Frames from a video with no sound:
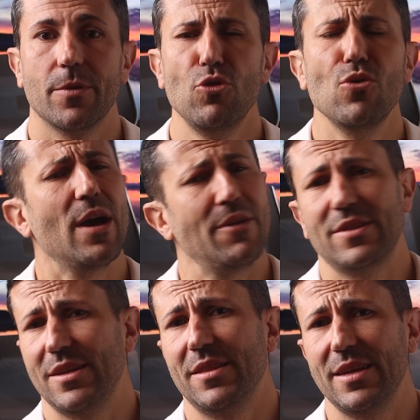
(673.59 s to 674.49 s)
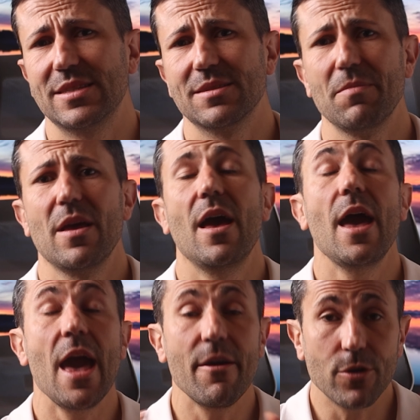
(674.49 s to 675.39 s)
You have done this,
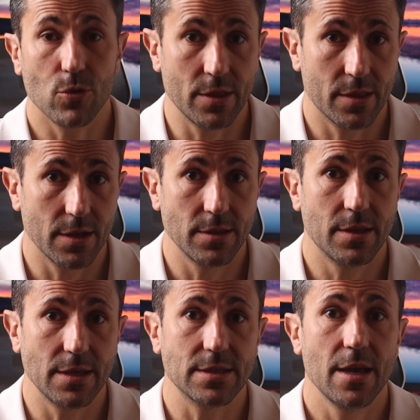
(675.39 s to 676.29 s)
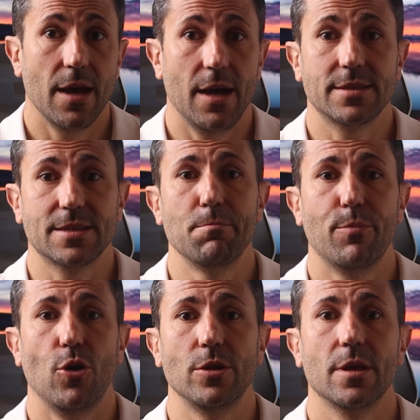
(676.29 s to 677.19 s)
everyone done this at some
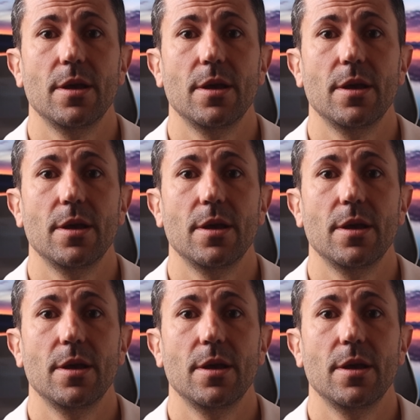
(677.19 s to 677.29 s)
point.